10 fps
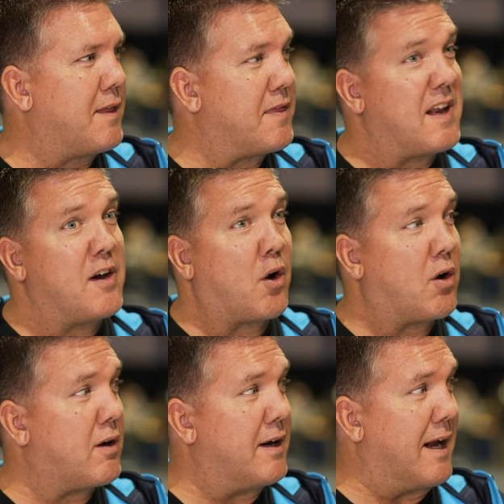that then
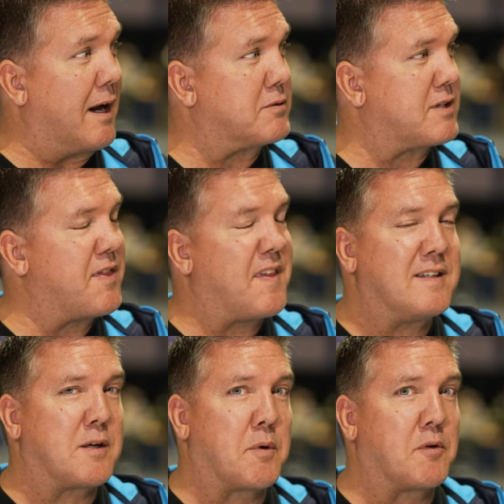are announced, and
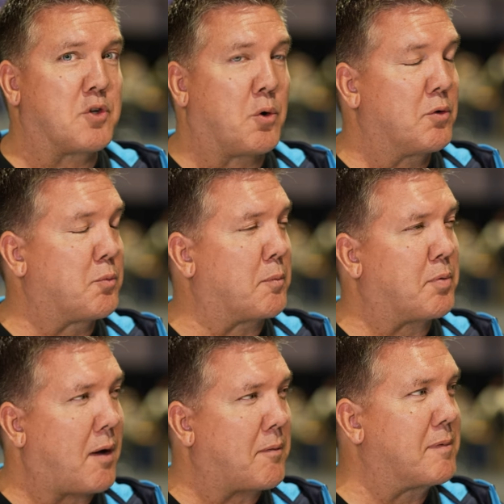things that we were told were
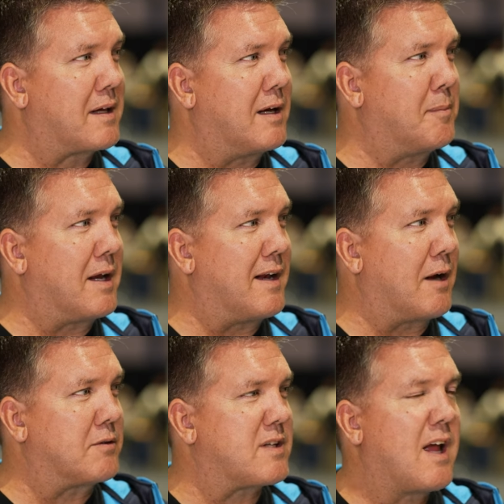probably going to be
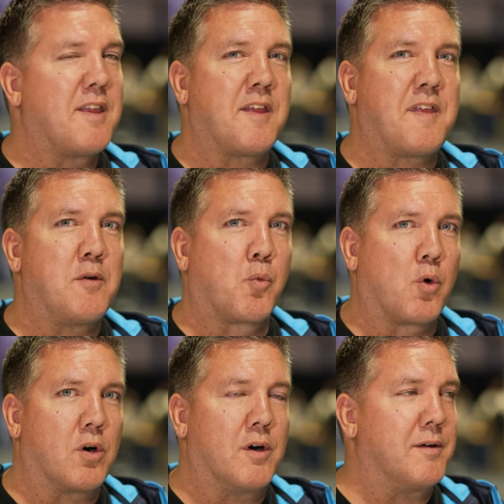announced that then
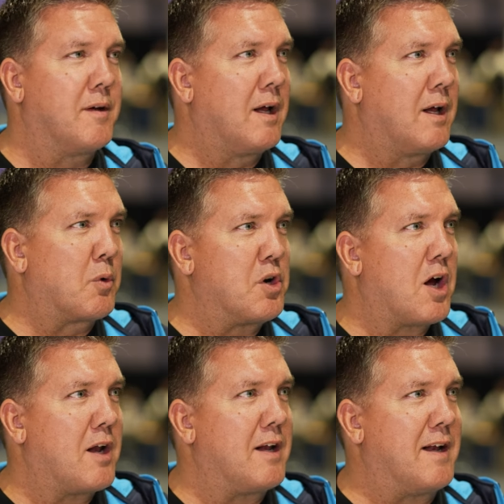weren't were
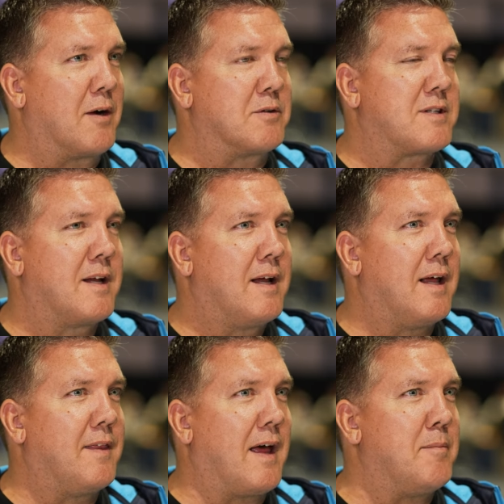not announced.
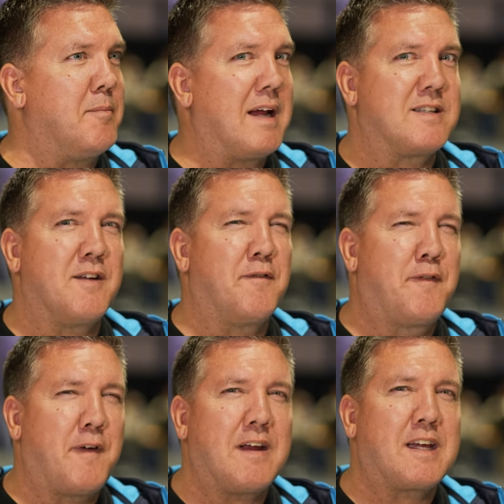That makes it
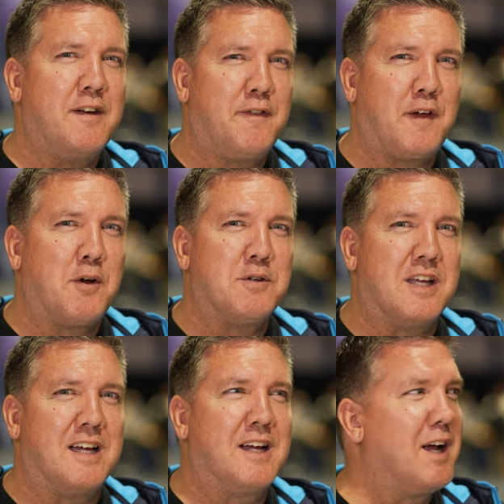very
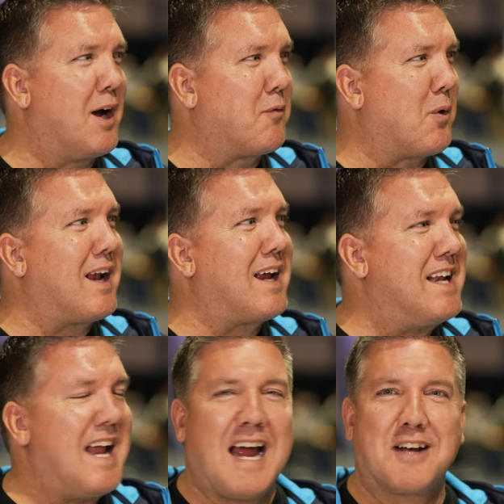confusing of what I
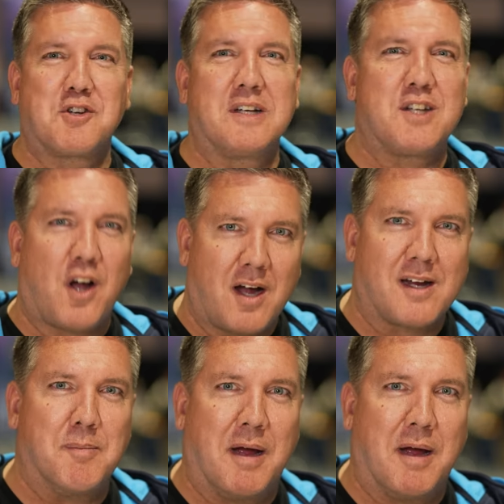can actually talk